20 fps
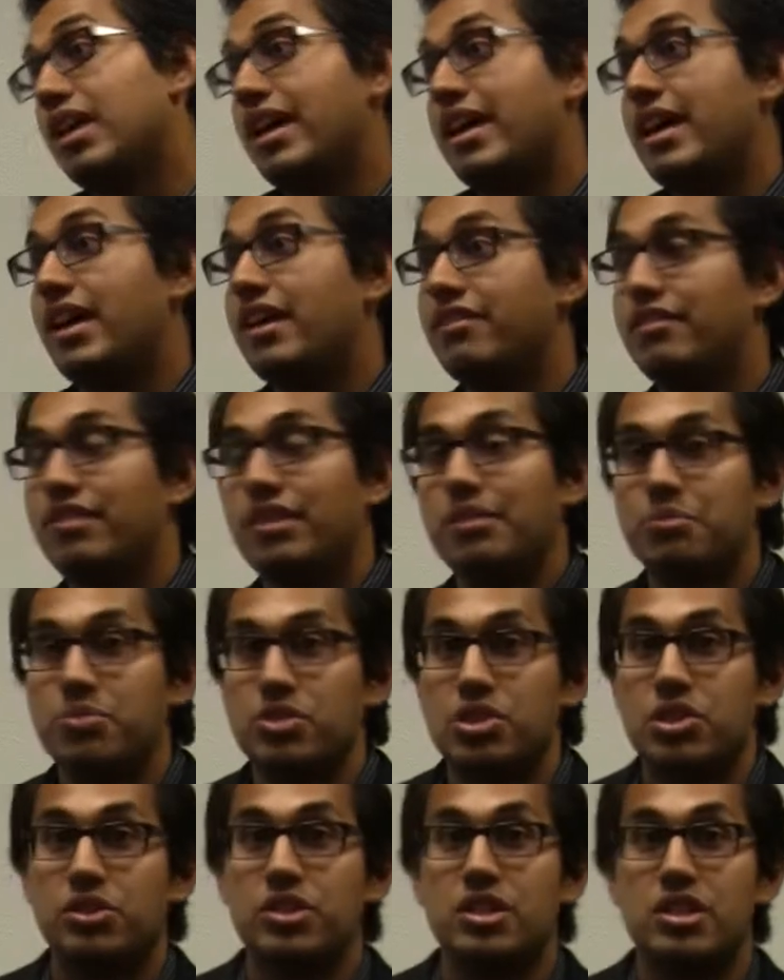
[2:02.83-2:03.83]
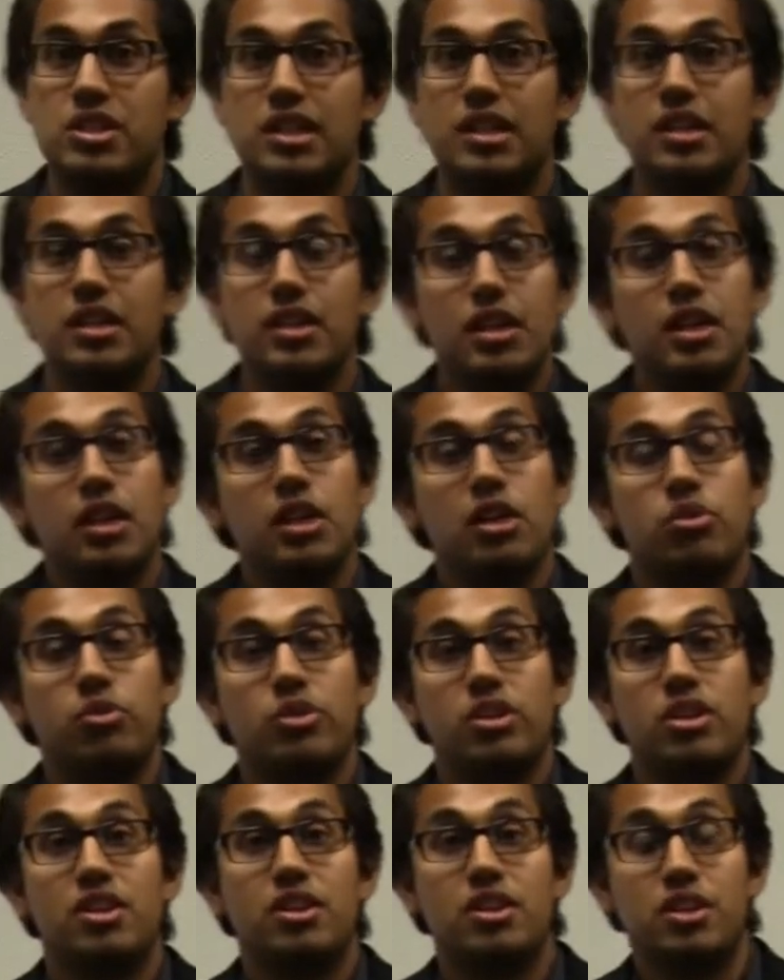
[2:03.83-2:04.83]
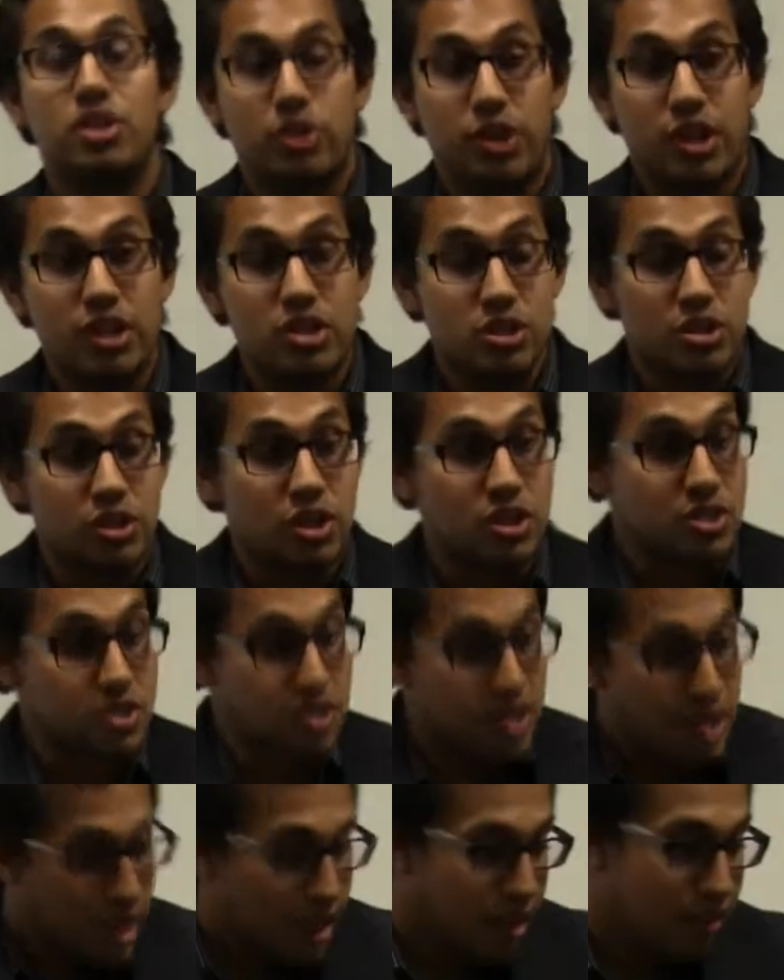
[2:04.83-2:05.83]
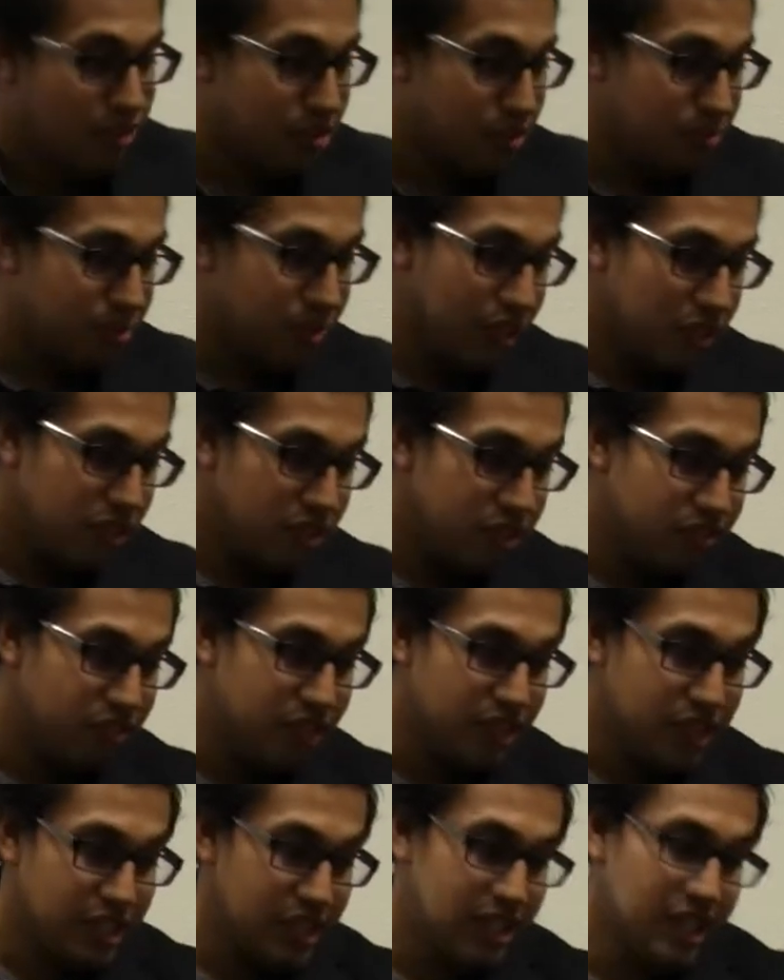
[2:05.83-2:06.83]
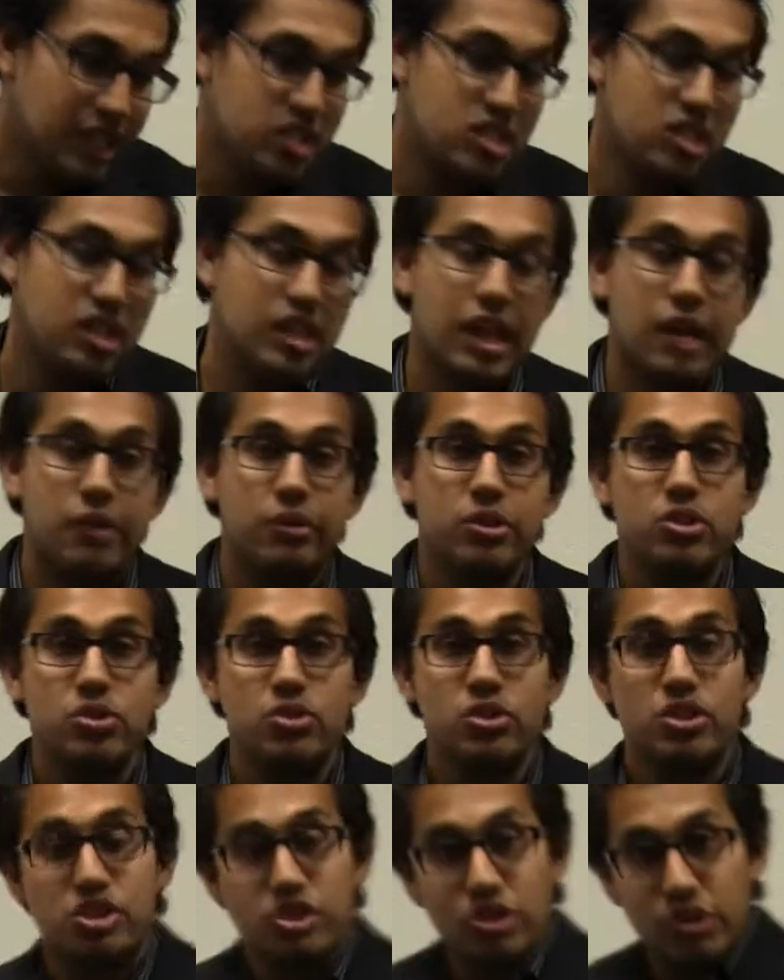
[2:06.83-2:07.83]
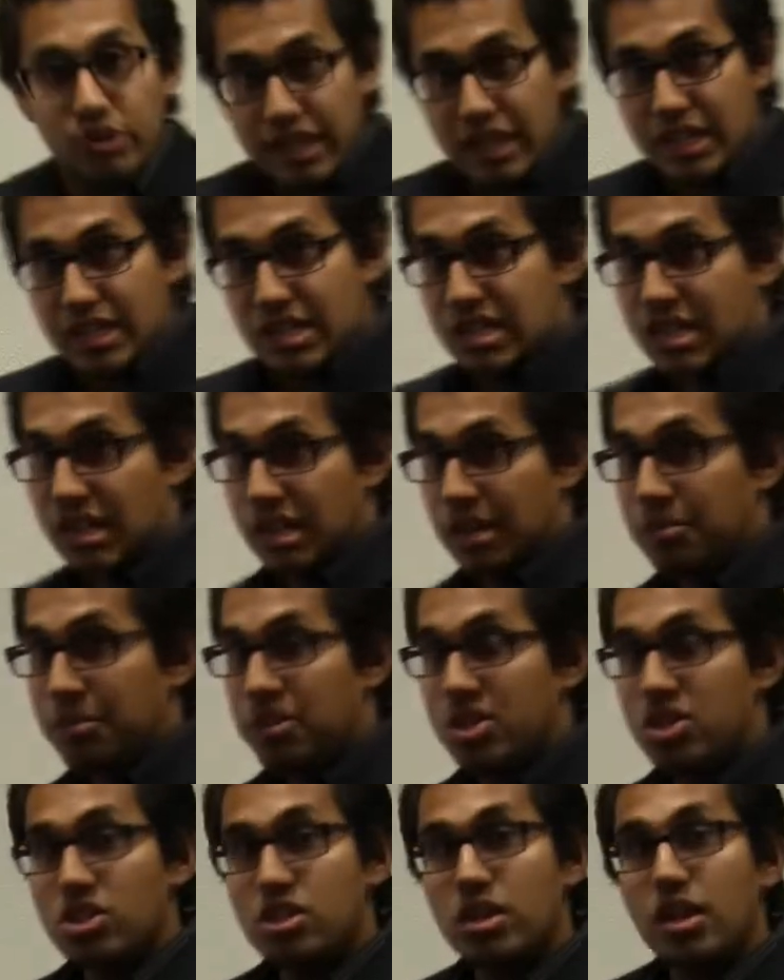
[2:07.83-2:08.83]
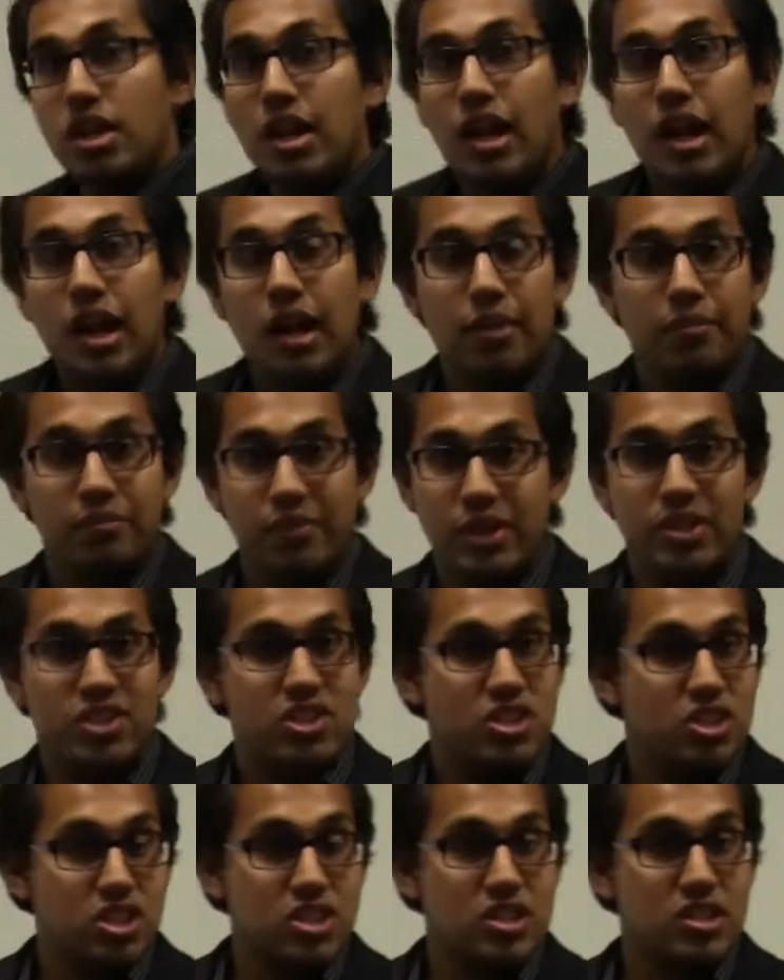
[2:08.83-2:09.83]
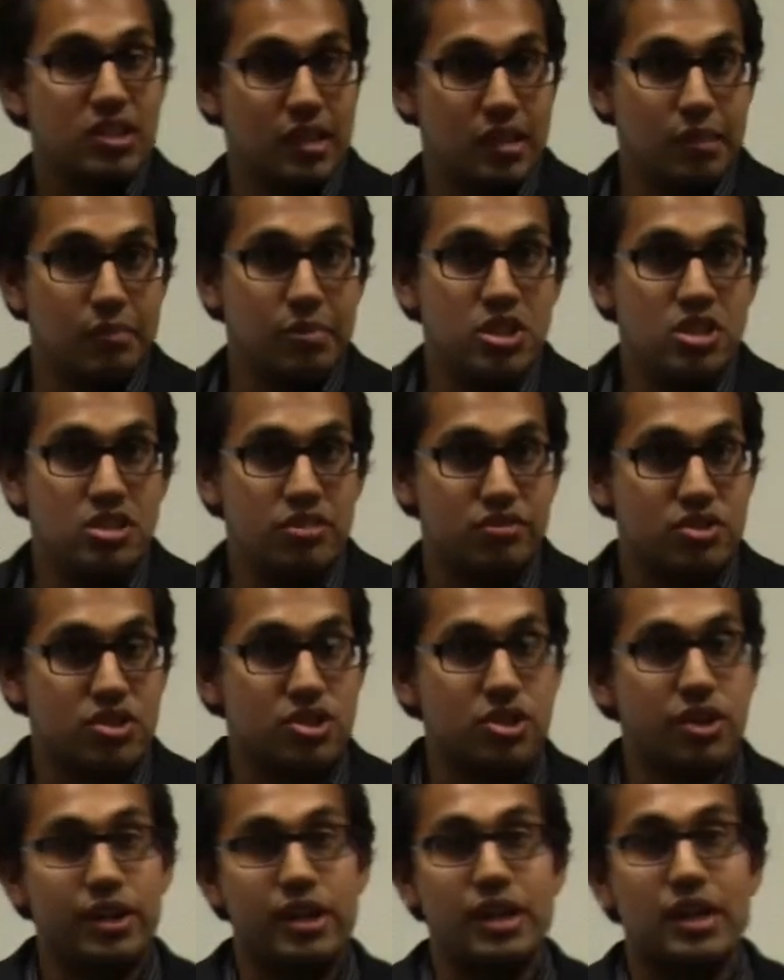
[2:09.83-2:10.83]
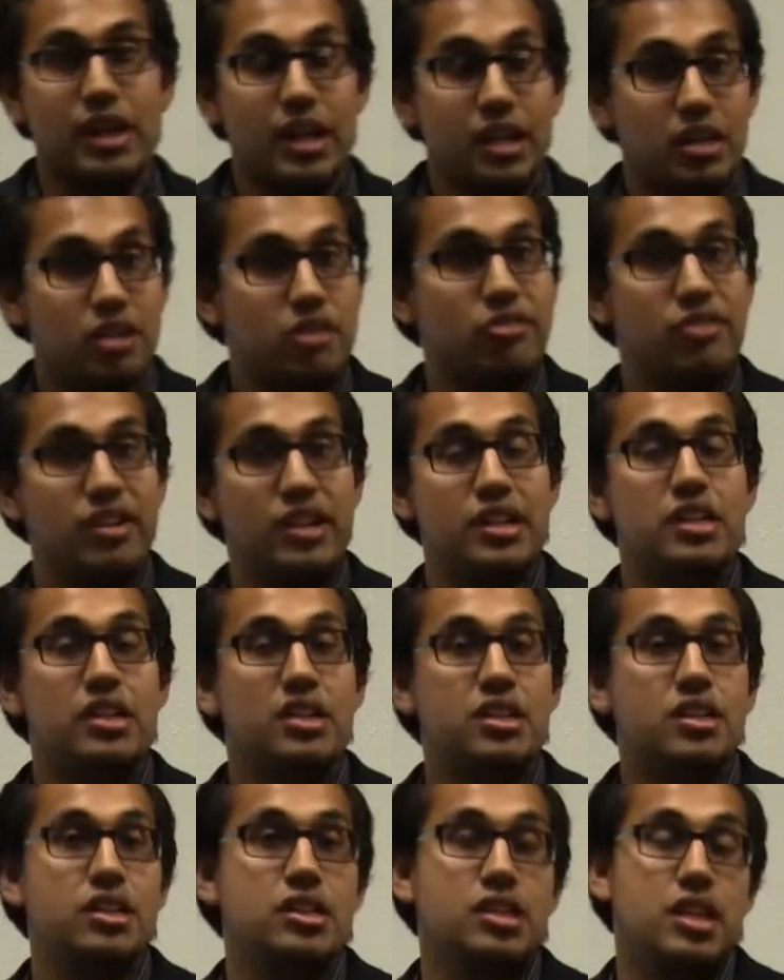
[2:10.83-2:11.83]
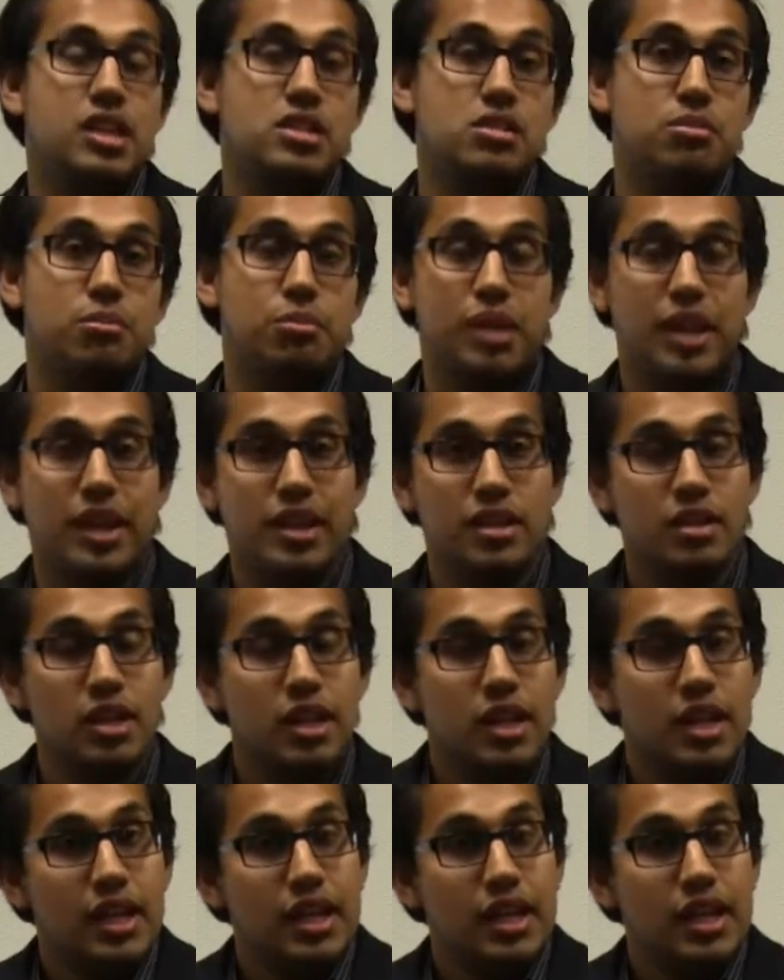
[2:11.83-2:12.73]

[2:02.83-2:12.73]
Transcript: that out of them, so to say, with the cross crawls. From there, the very next thing I would do is showcase the image. It's just an image of Starry Night. You'll find it in the lesson plan.